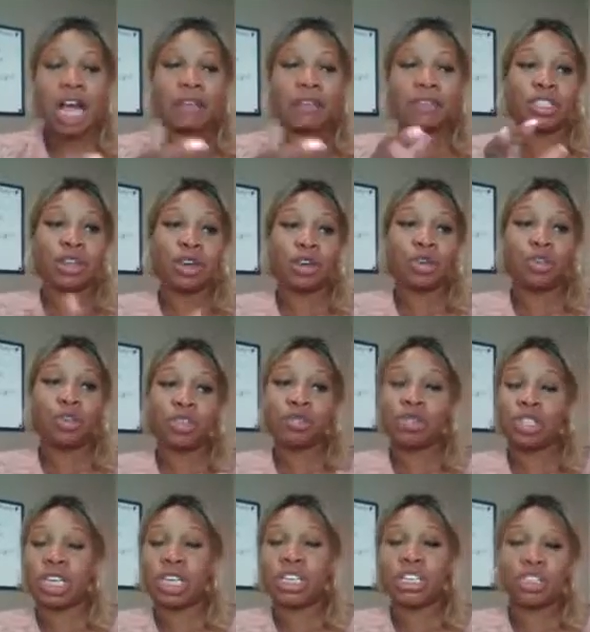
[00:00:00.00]
So
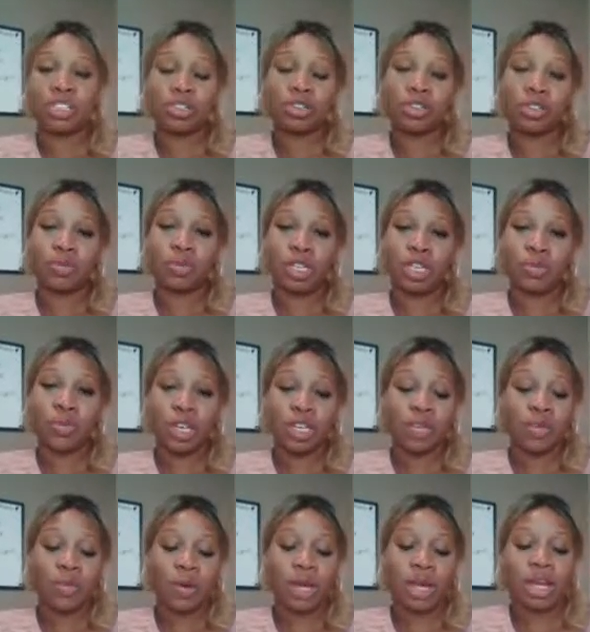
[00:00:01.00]
you get to choose which one
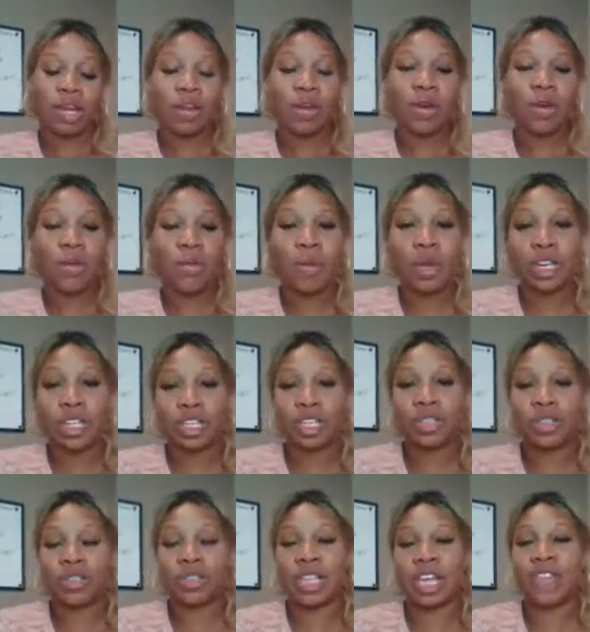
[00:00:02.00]
you want. Once
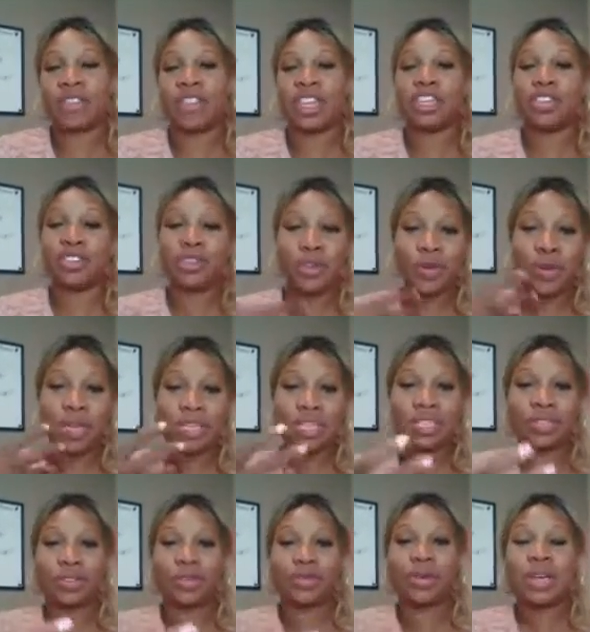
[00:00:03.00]
you do that, then you're going
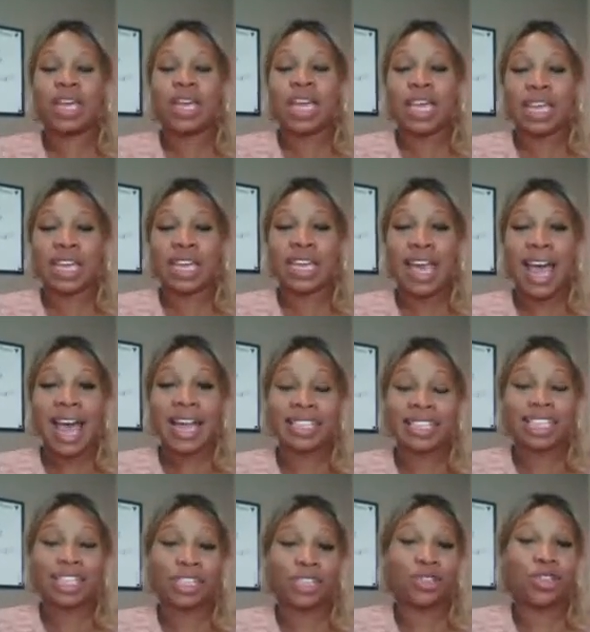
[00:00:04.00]
to get
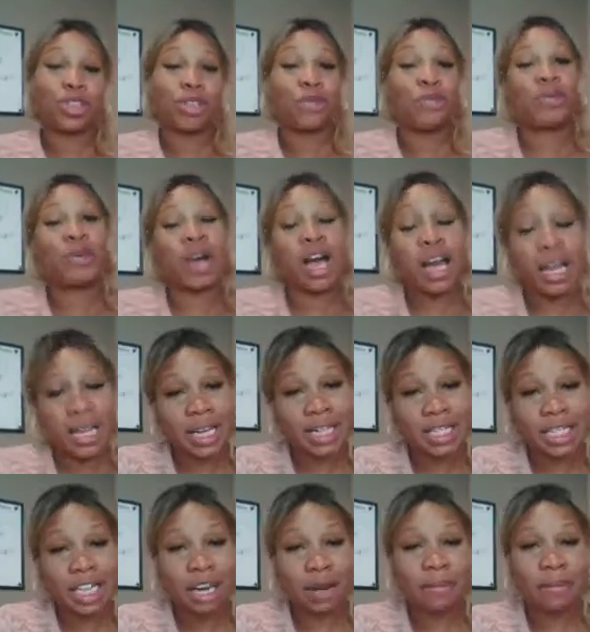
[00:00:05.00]
access to the
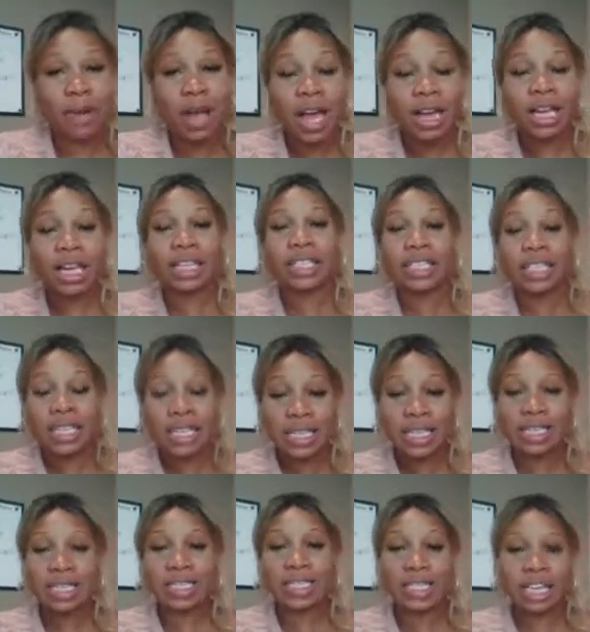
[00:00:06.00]
product, and our product
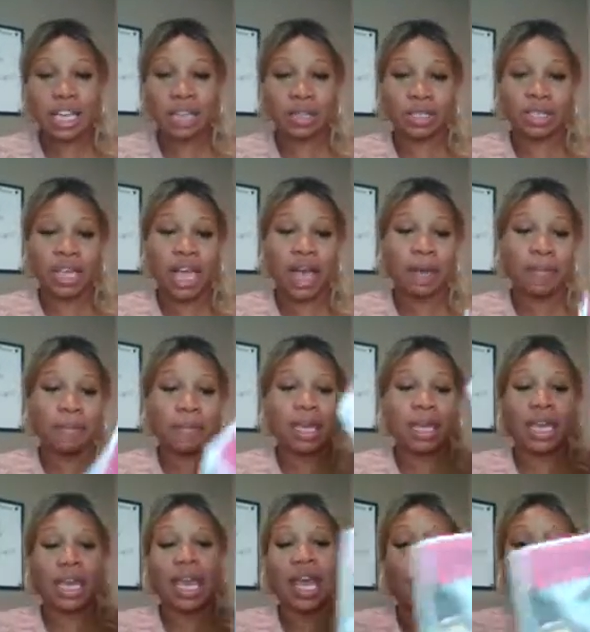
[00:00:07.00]
is a sales
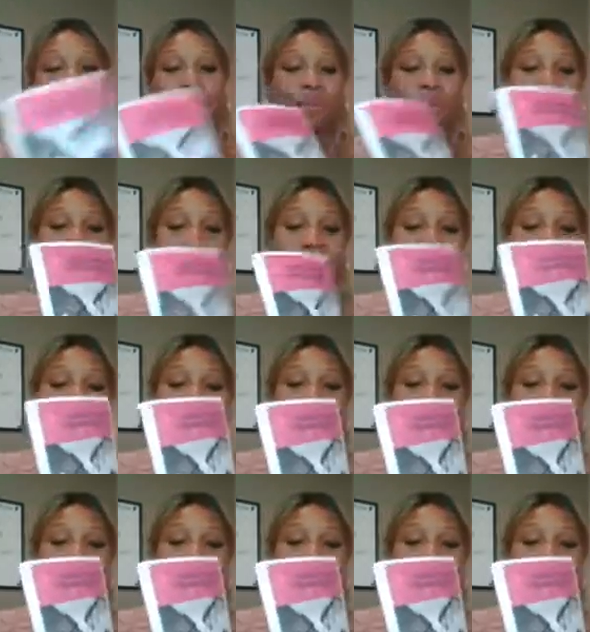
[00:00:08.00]
copy ad book.